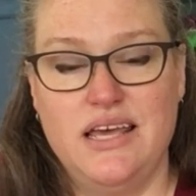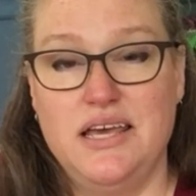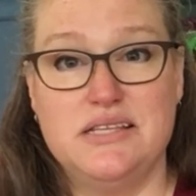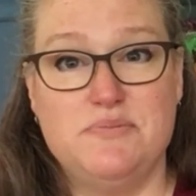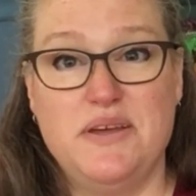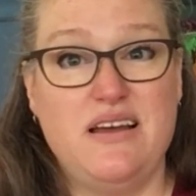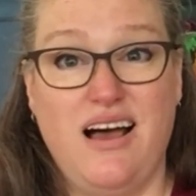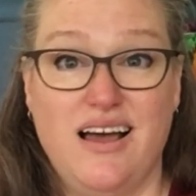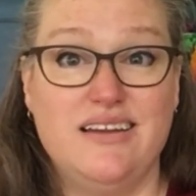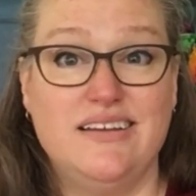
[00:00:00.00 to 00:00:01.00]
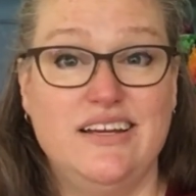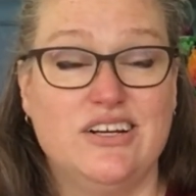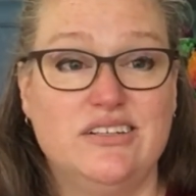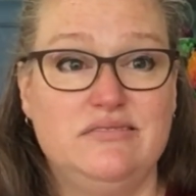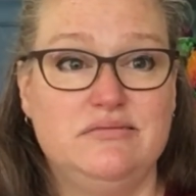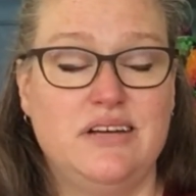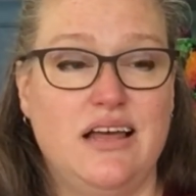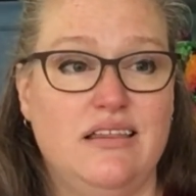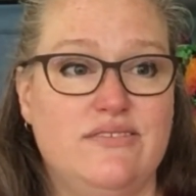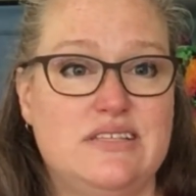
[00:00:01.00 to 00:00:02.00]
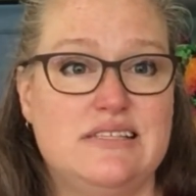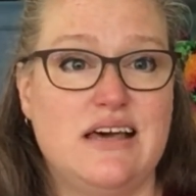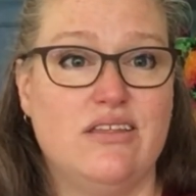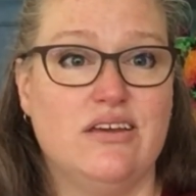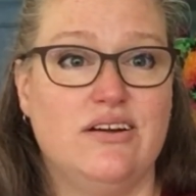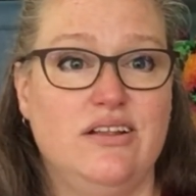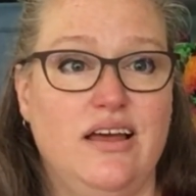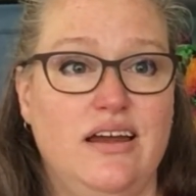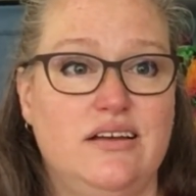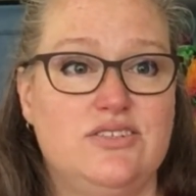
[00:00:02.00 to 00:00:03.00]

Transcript: It's been hot here. I live in South Carolina,